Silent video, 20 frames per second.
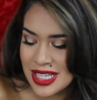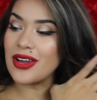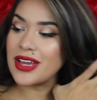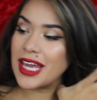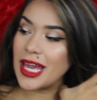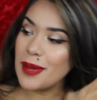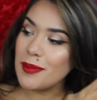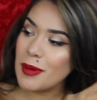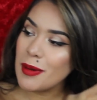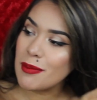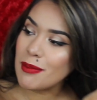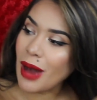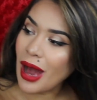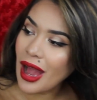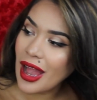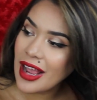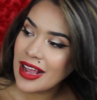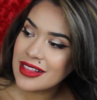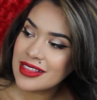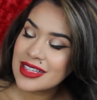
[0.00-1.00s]
Now keep in
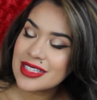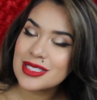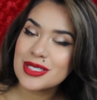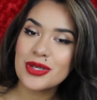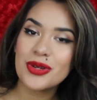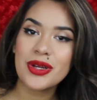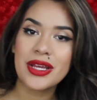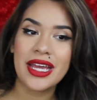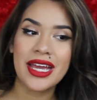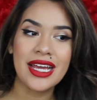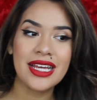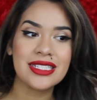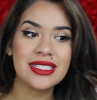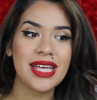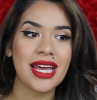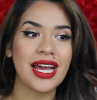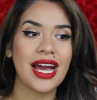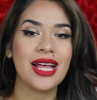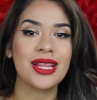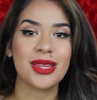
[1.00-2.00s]
mind, this little
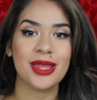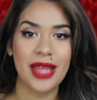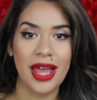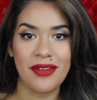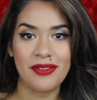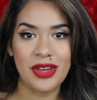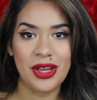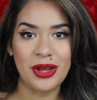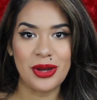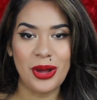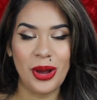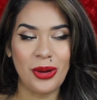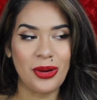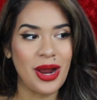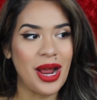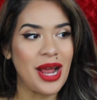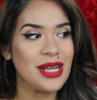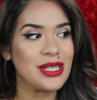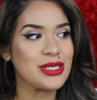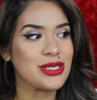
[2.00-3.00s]
kid's like 11, all
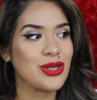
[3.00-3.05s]
right?